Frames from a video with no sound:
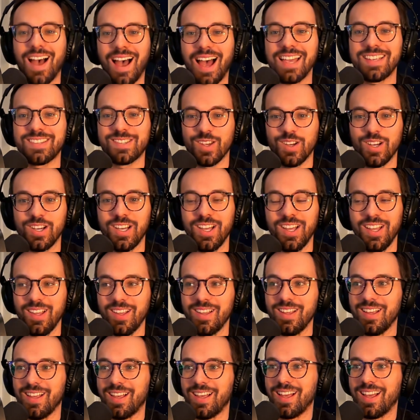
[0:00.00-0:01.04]
I saw
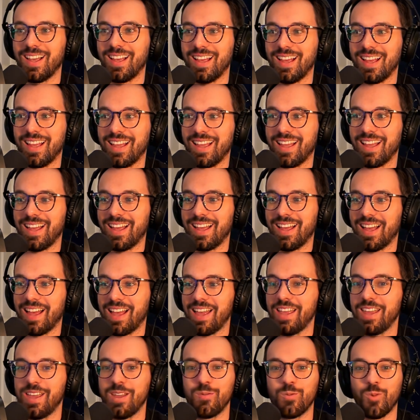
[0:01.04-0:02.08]

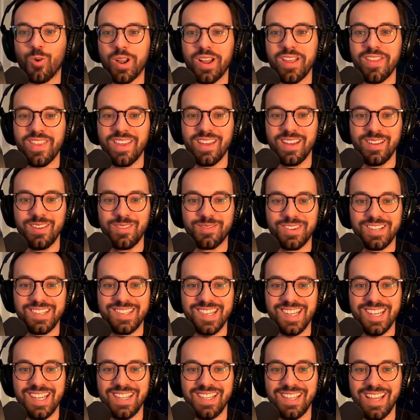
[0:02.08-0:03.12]
in one of the
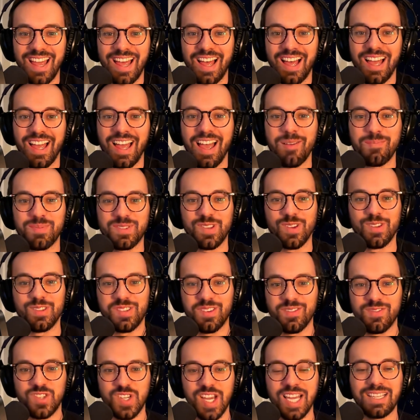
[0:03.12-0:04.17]
recent episodes
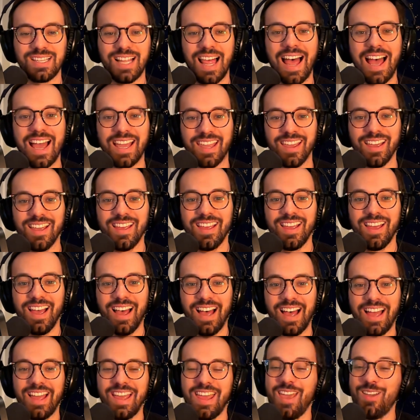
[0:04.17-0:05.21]
of Jet Lag,
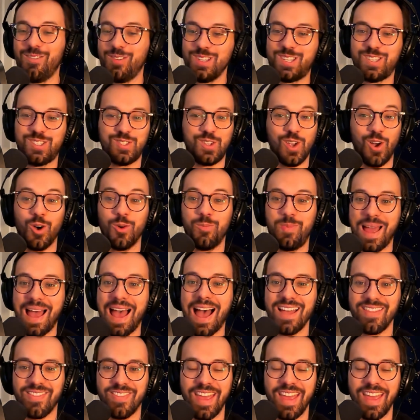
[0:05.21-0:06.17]
it was so bad.